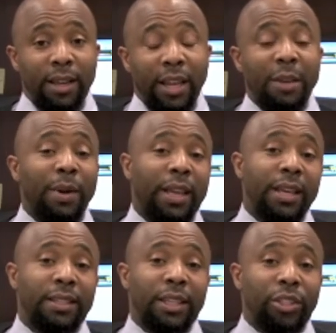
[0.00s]
I give my
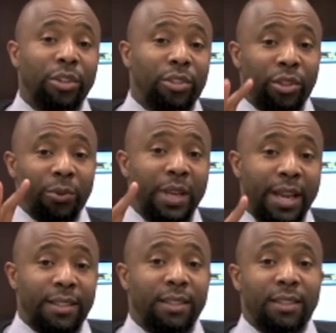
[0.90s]
kids at church the 3
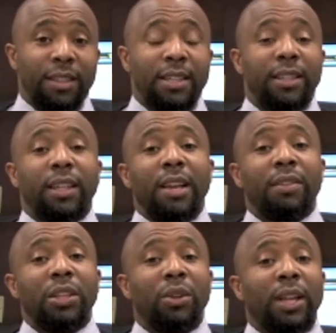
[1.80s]
S's, and I say they
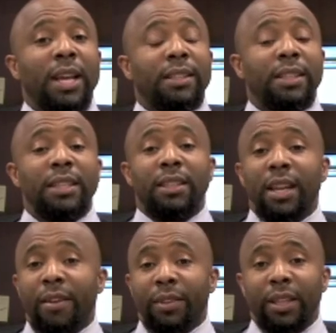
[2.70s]
have to utilize these
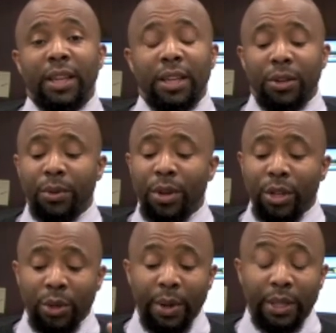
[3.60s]
in everything they do.
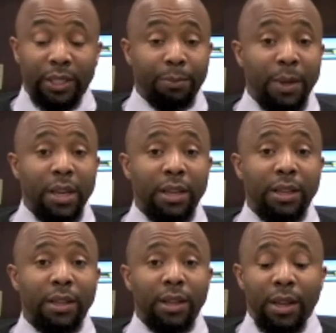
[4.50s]
You either speak,
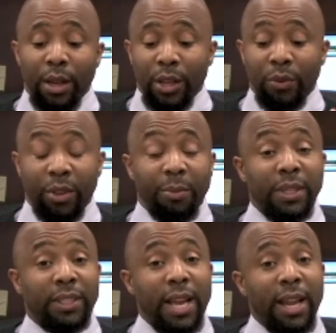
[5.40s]
you either
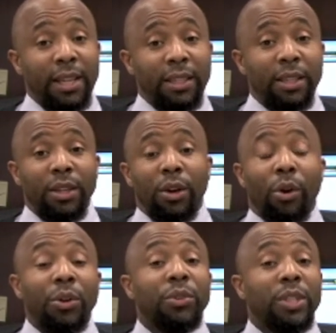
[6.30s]
be silent,
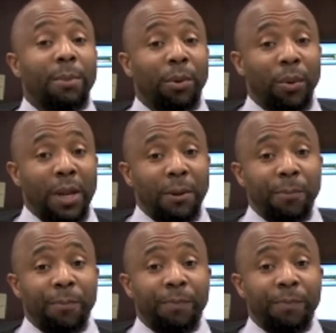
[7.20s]
or you separate.